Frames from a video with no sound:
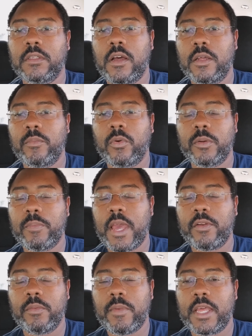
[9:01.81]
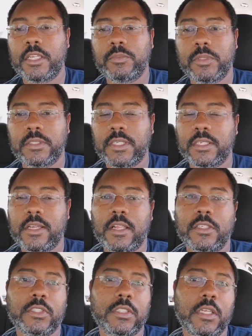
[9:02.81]
onboard battery management
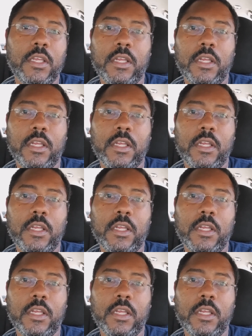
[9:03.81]
technology.